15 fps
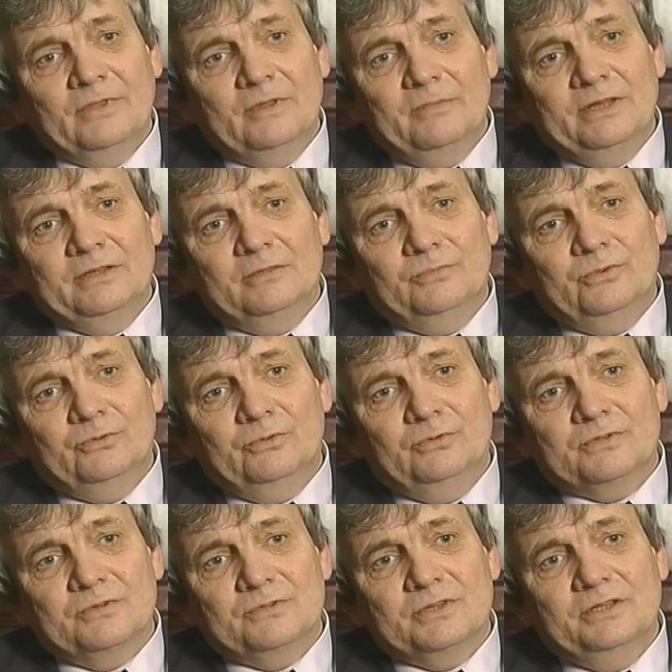The medical board
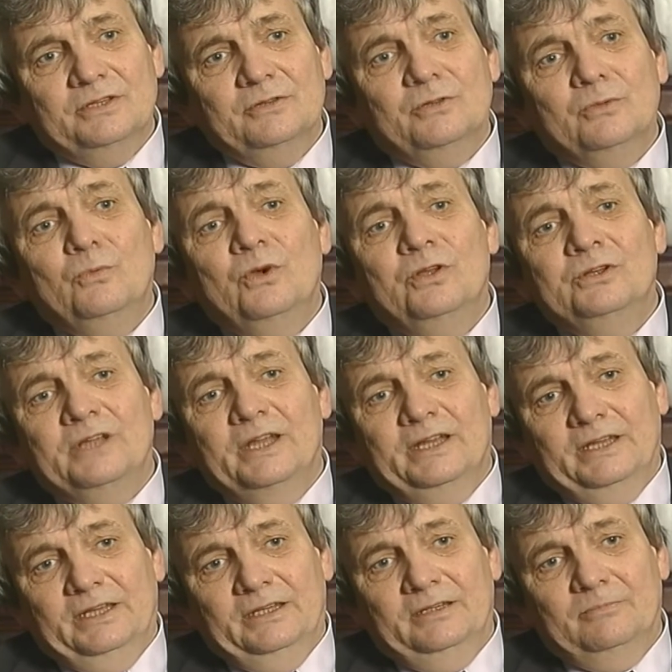also said that there weren't
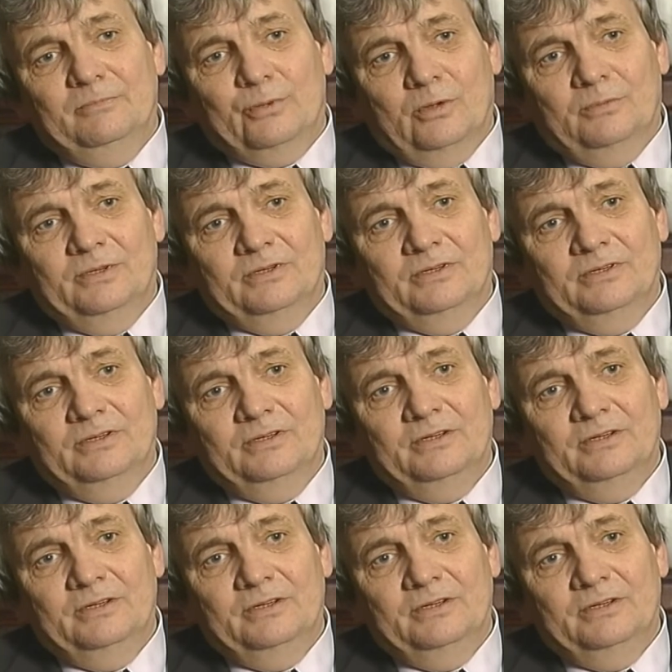any proper